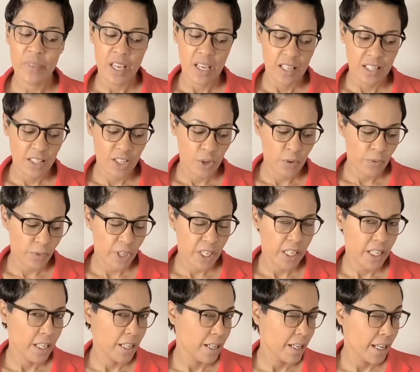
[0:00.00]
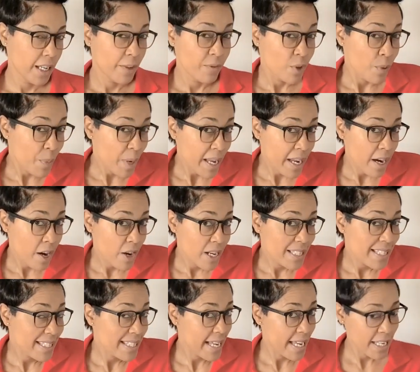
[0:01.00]
And don't forget, if your
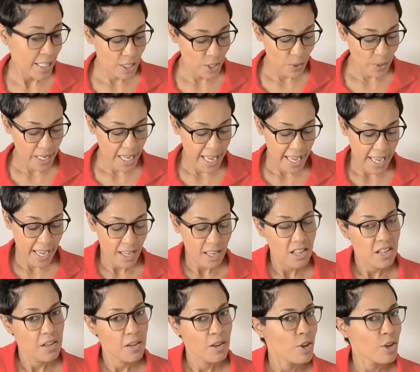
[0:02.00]
parents say it's okay,